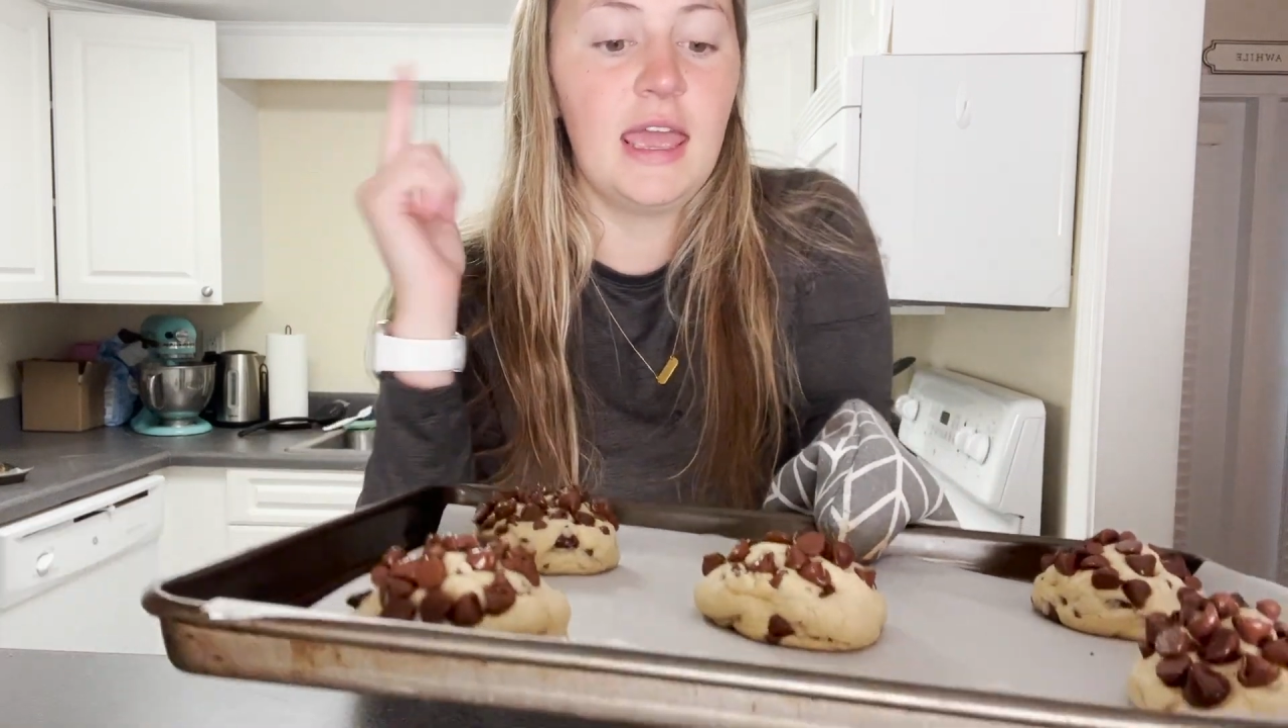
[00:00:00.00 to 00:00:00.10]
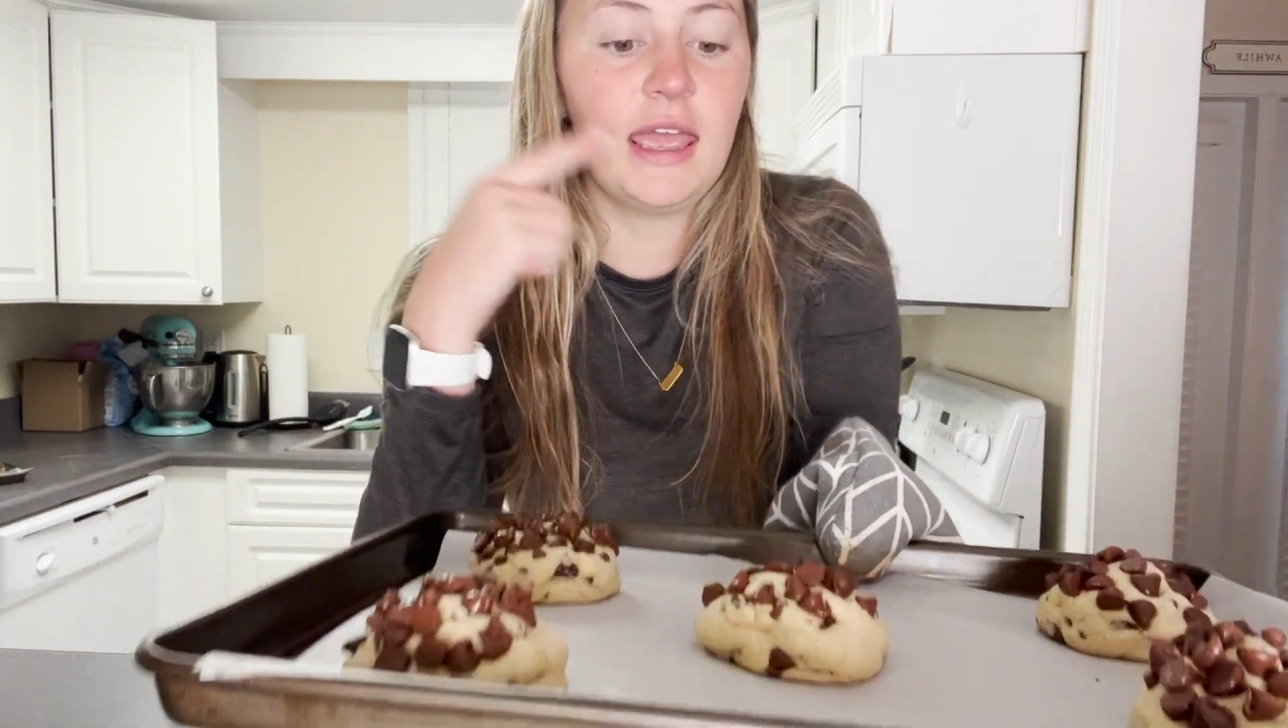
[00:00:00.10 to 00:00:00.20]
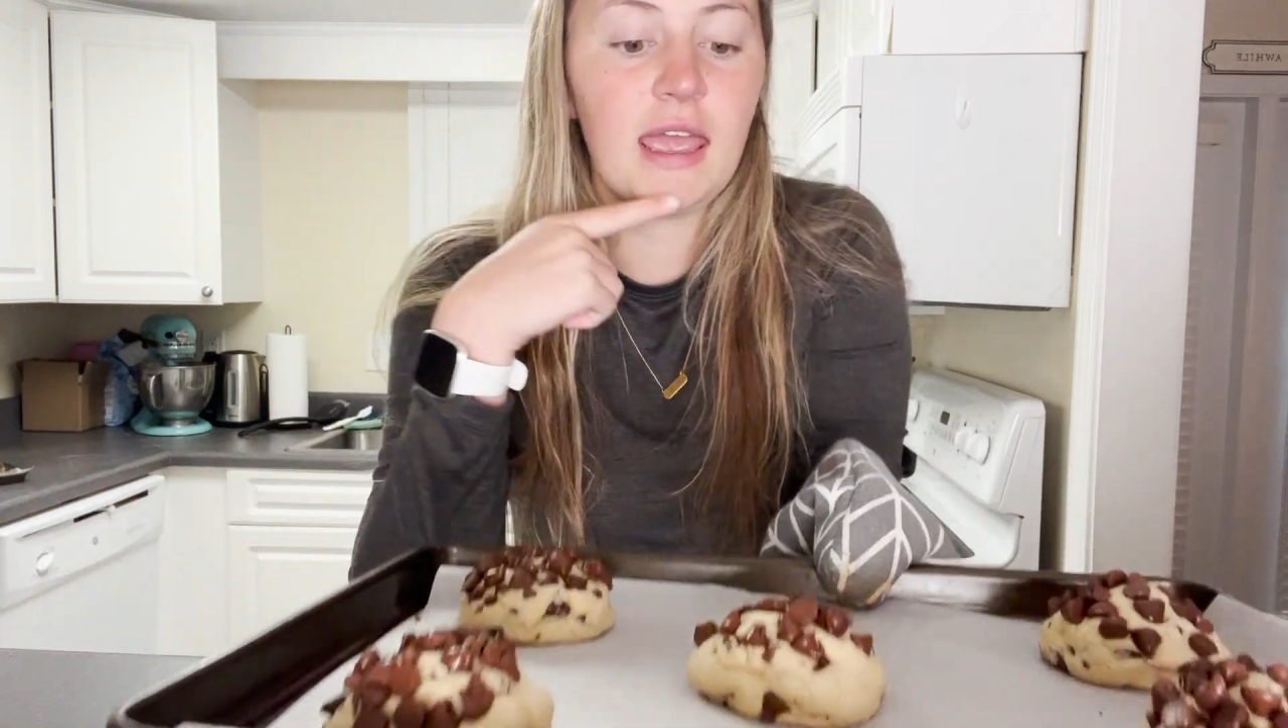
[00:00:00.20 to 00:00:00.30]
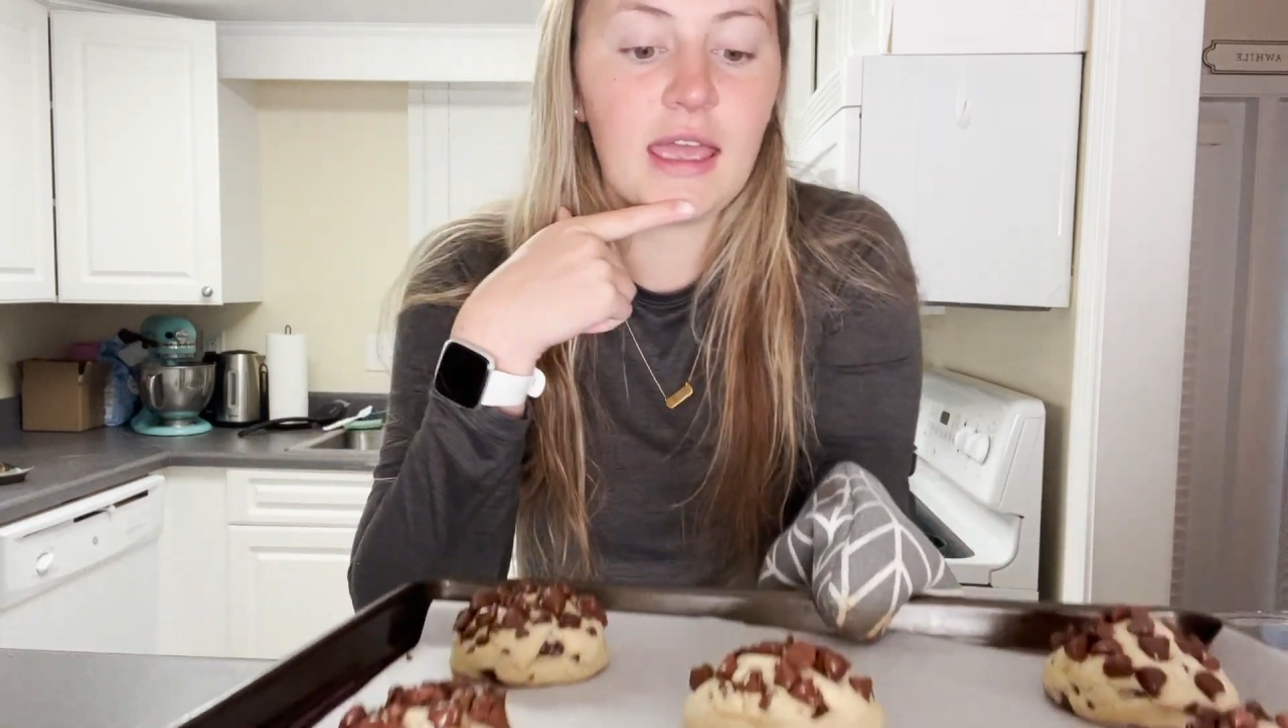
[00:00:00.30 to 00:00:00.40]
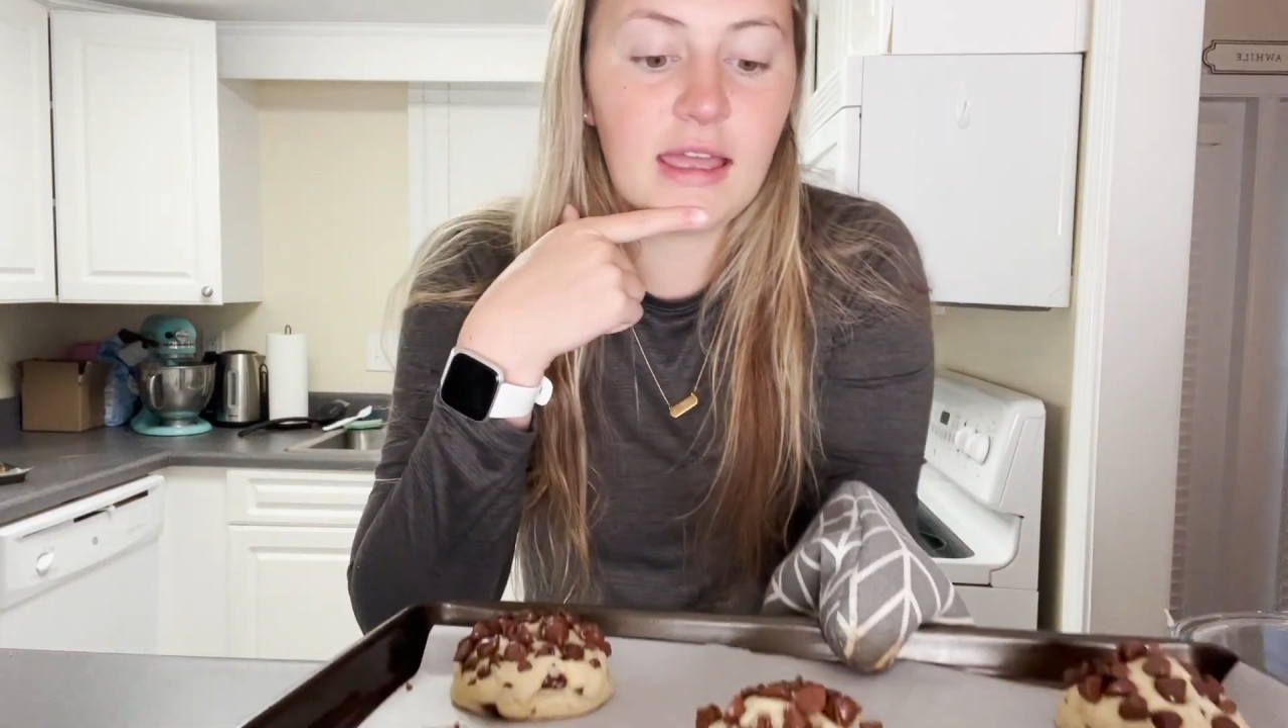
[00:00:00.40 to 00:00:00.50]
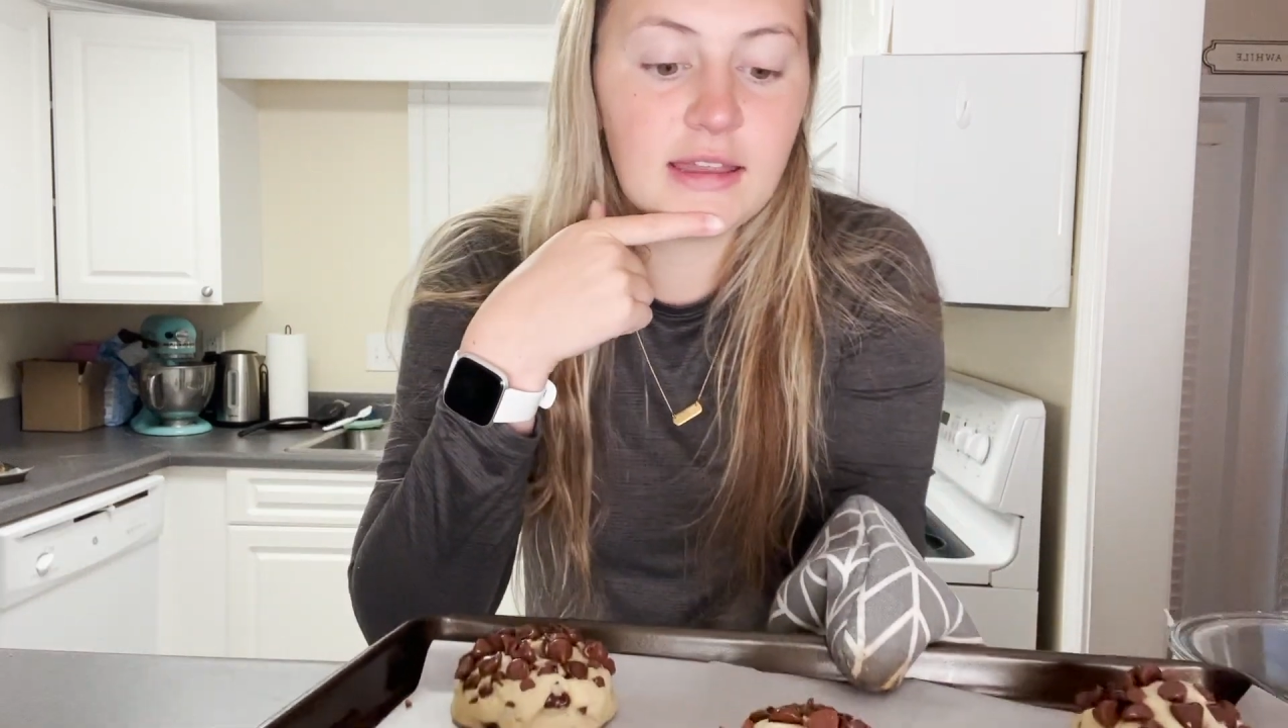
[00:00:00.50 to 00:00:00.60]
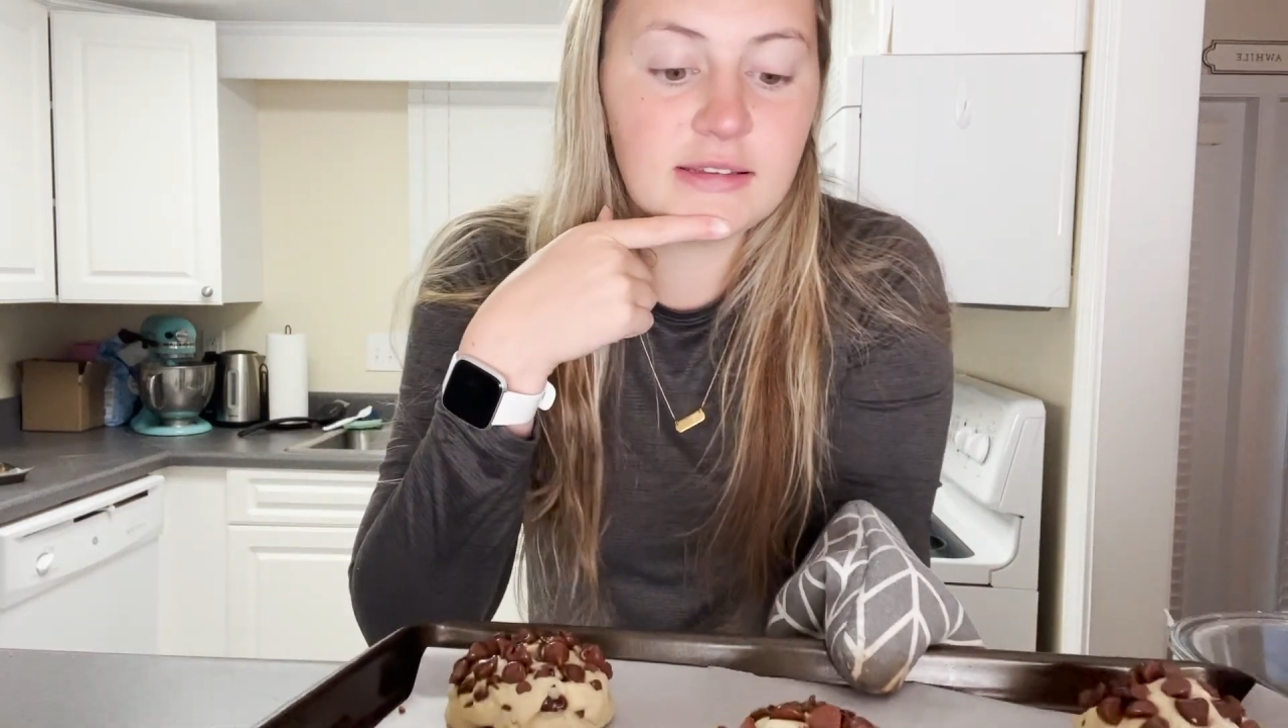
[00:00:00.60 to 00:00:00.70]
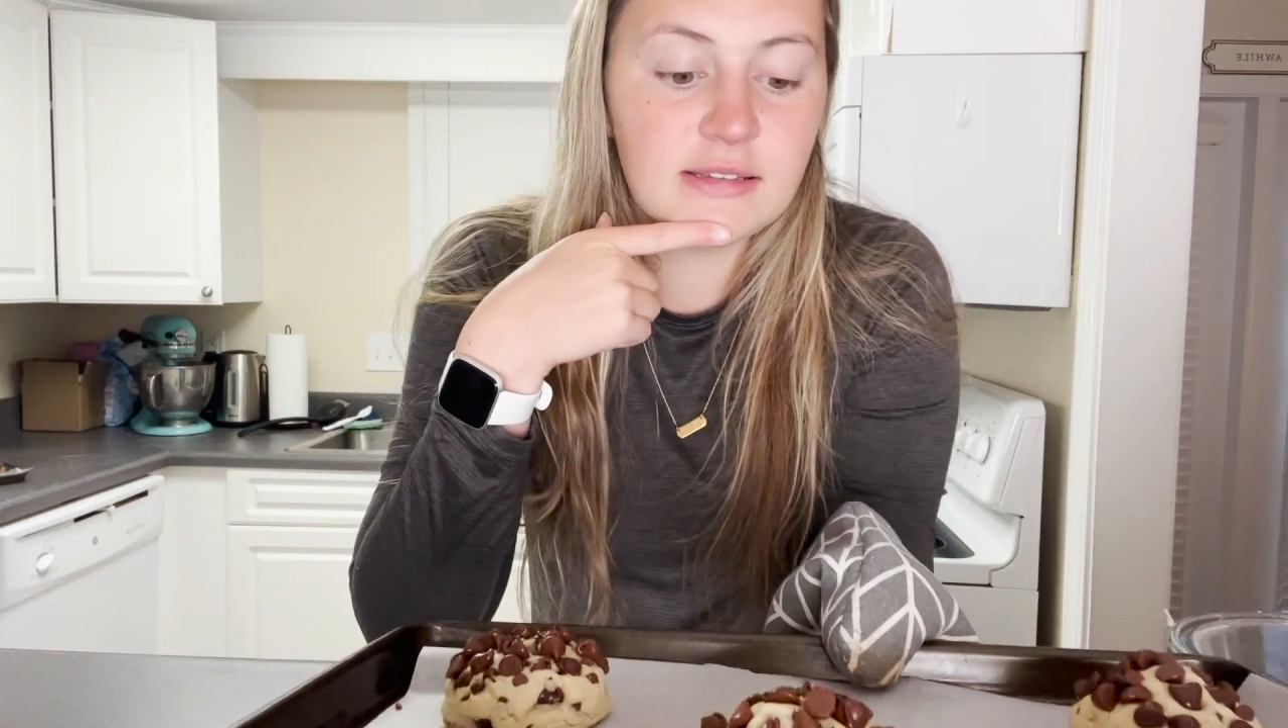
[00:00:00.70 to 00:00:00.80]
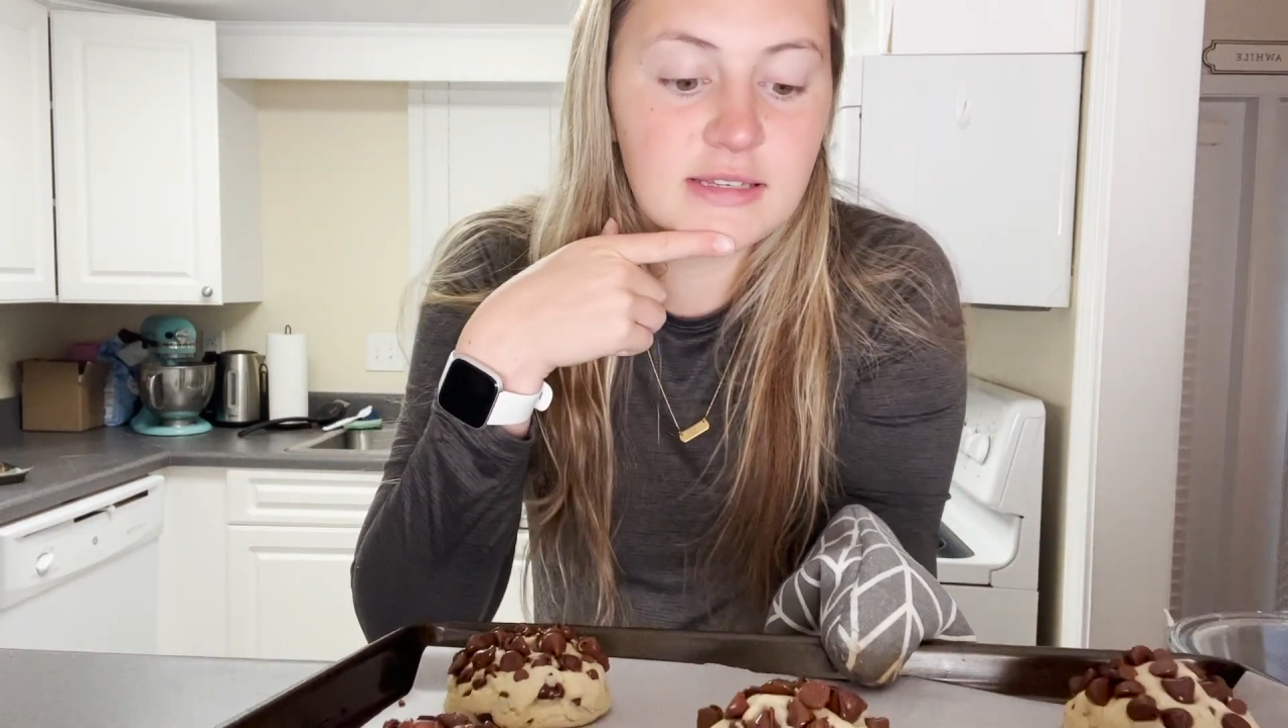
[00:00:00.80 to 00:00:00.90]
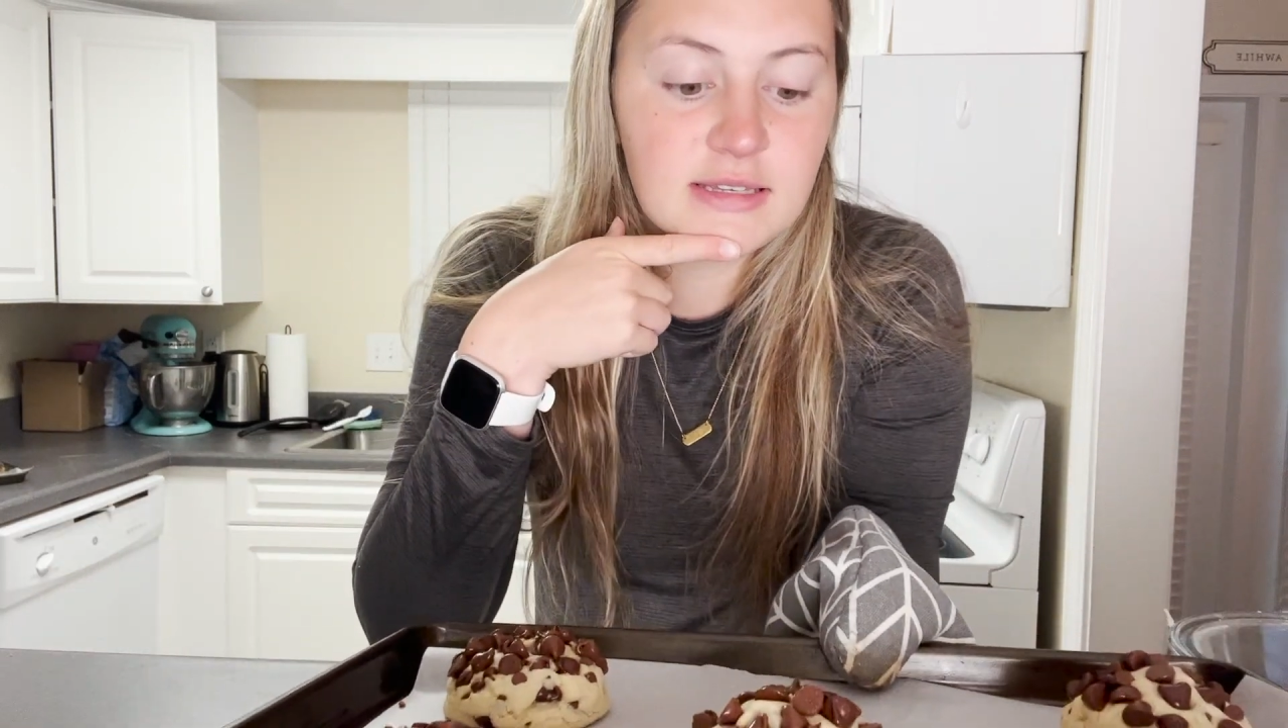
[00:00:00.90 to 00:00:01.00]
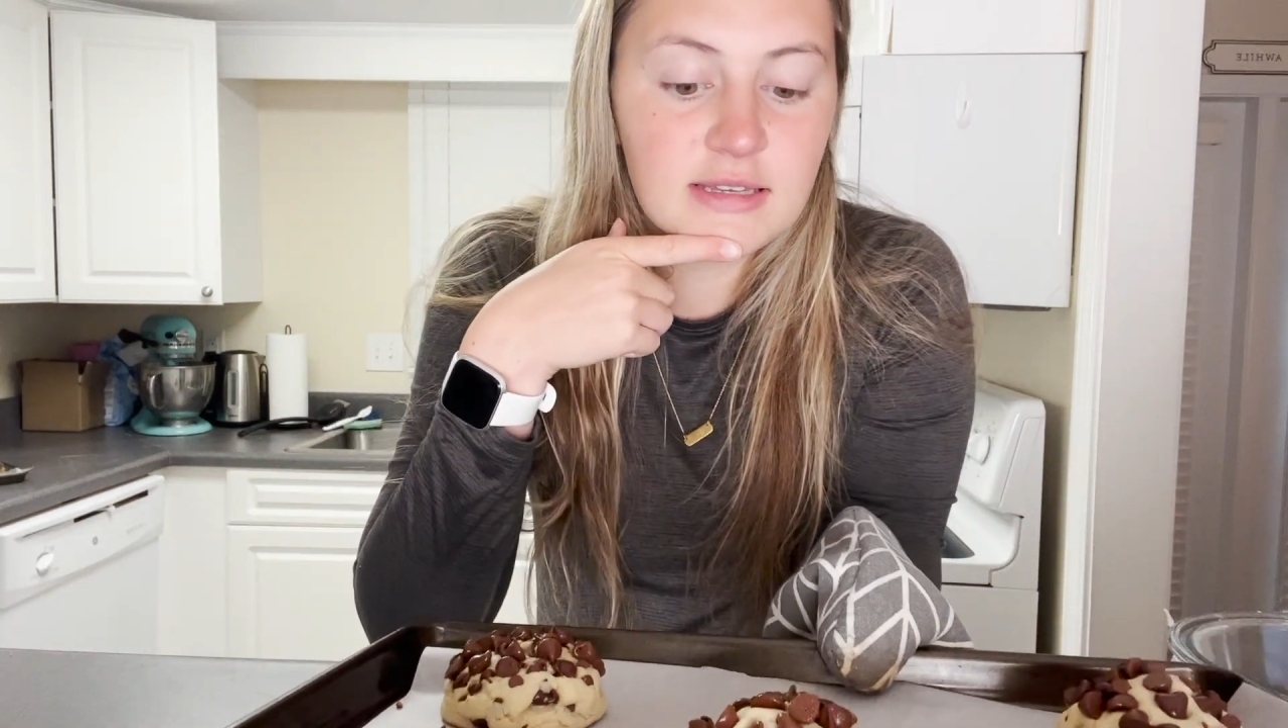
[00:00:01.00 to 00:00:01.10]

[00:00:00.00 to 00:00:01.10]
And